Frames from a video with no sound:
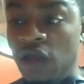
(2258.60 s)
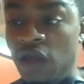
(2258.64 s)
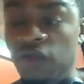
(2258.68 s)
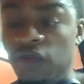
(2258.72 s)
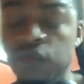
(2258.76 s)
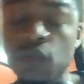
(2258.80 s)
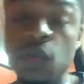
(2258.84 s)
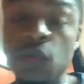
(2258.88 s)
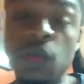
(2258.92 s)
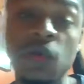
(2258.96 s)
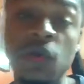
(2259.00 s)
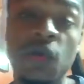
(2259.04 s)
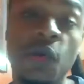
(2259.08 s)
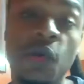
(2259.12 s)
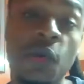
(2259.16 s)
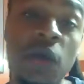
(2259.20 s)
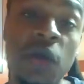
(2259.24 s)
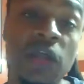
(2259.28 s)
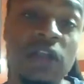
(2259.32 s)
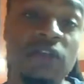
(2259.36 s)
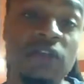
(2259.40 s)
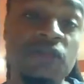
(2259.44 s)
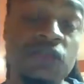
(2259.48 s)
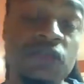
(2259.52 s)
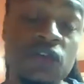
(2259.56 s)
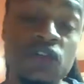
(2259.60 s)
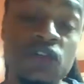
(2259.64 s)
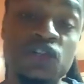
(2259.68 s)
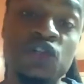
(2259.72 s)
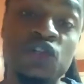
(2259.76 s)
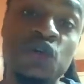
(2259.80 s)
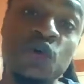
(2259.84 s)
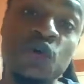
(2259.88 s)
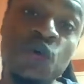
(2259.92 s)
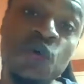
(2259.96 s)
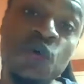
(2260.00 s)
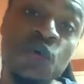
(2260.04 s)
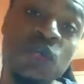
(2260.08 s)
we would have waited for the
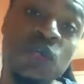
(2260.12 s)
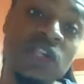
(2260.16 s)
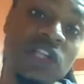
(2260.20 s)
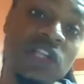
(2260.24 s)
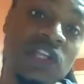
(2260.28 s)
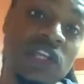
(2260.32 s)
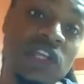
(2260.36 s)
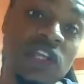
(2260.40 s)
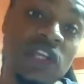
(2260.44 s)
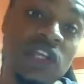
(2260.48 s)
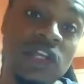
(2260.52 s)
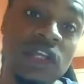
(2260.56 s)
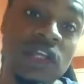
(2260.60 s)
school to leave,